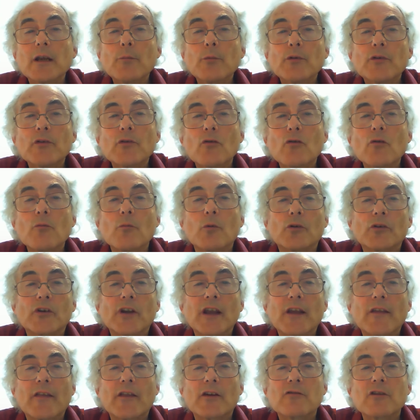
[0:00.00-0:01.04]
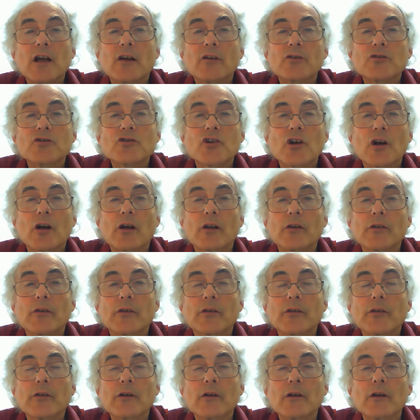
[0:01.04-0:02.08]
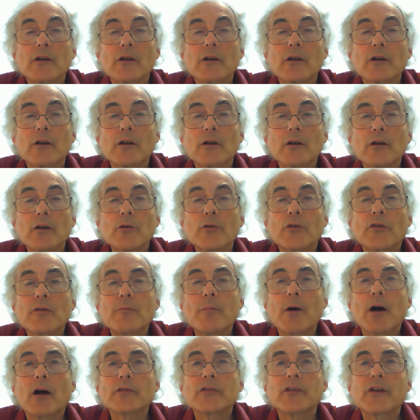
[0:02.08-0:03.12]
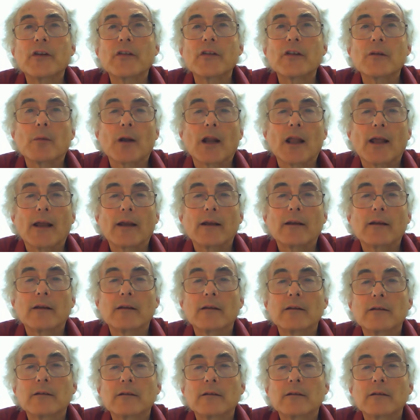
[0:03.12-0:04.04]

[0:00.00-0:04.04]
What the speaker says: it was normal to hear the crowd chant, "Who's the bastard in the black?"